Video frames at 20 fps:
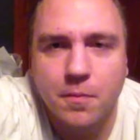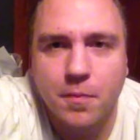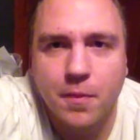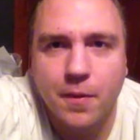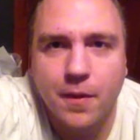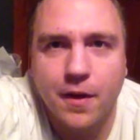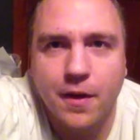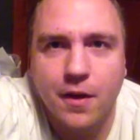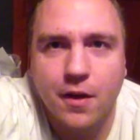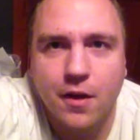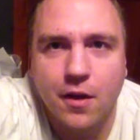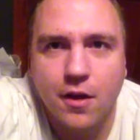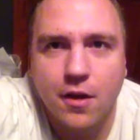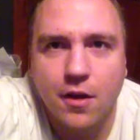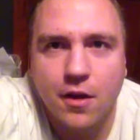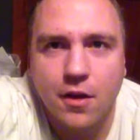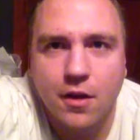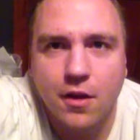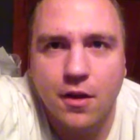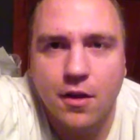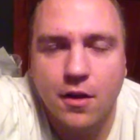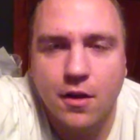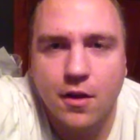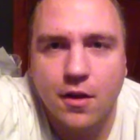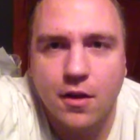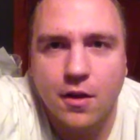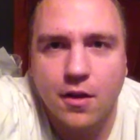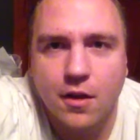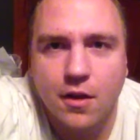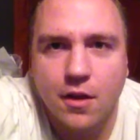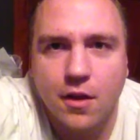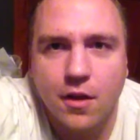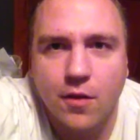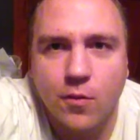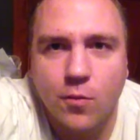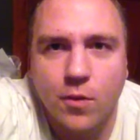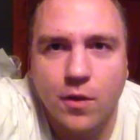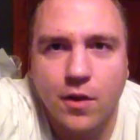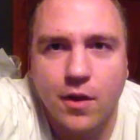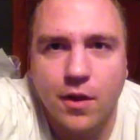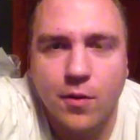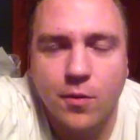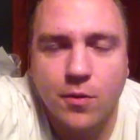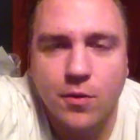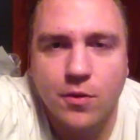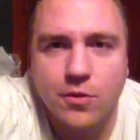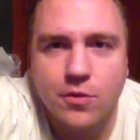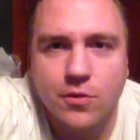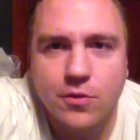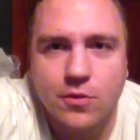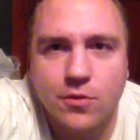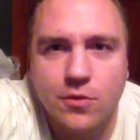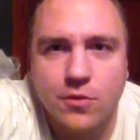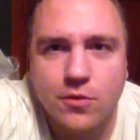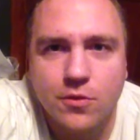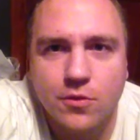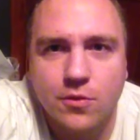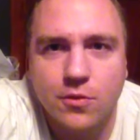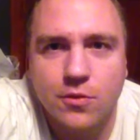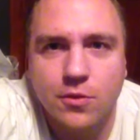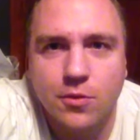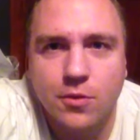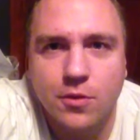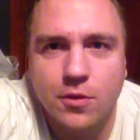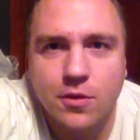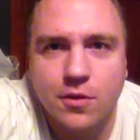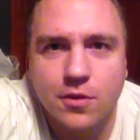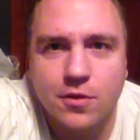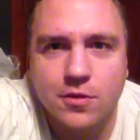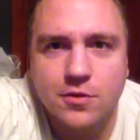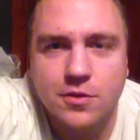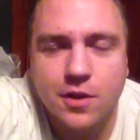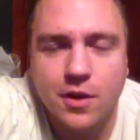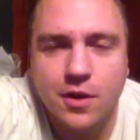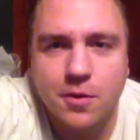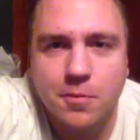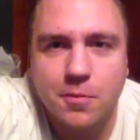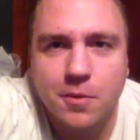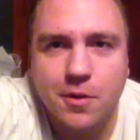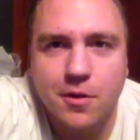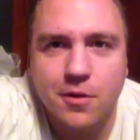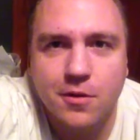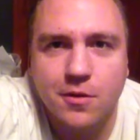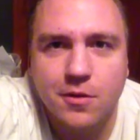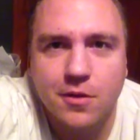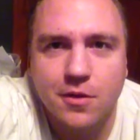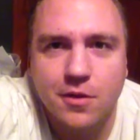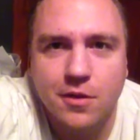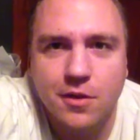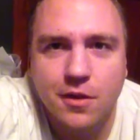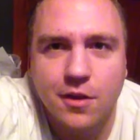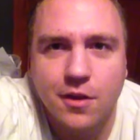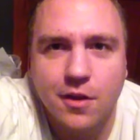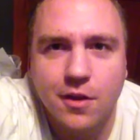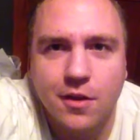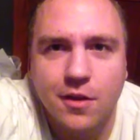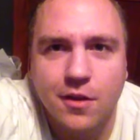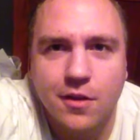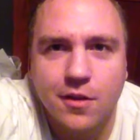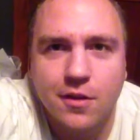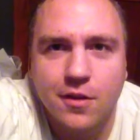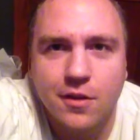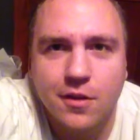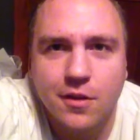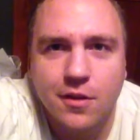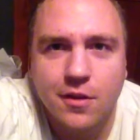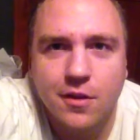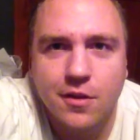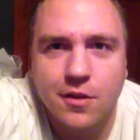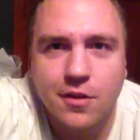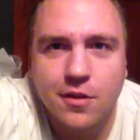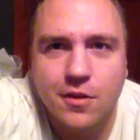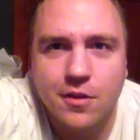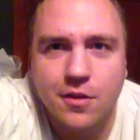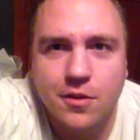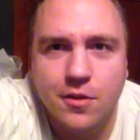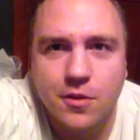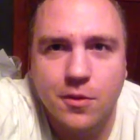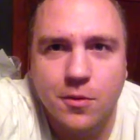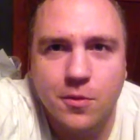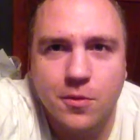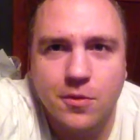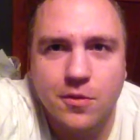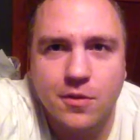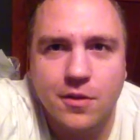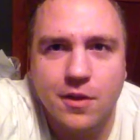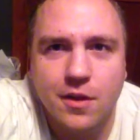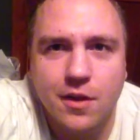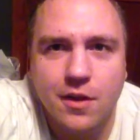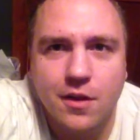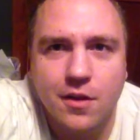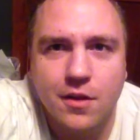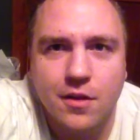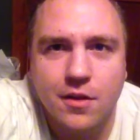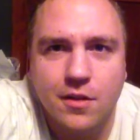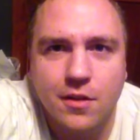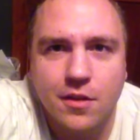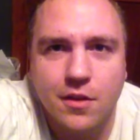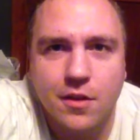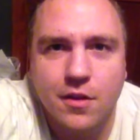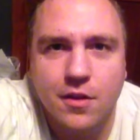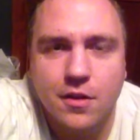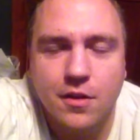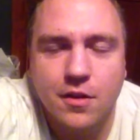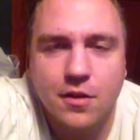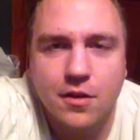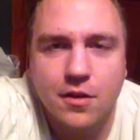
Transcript: but when I was doing a Shadowbound, and there was a day that